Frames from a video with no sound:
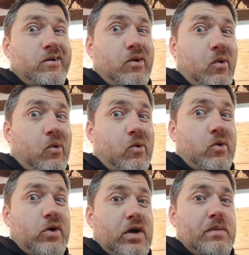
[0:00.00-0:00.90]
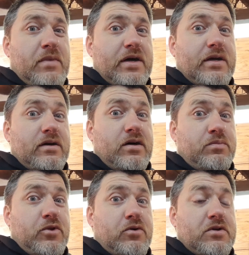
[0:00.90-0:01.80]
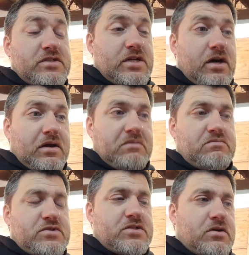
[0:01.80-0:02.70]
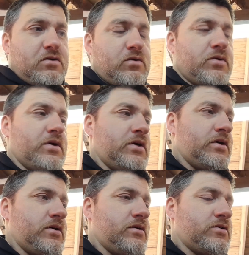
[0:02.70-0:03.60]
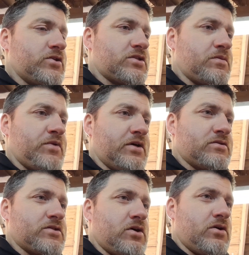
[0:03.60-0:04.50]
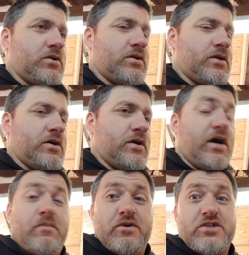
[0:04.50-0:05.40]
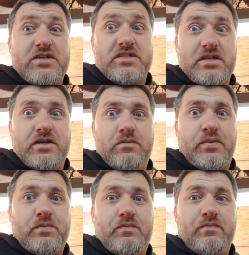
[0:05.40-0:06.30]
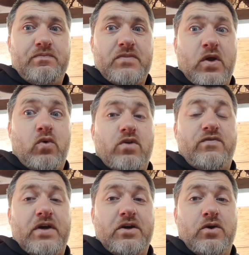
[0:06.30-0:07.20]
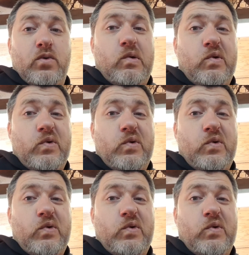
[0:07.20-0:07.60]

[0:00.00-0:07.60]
Or I might upload it tonight. So just depends on how much I sleep, or if I do.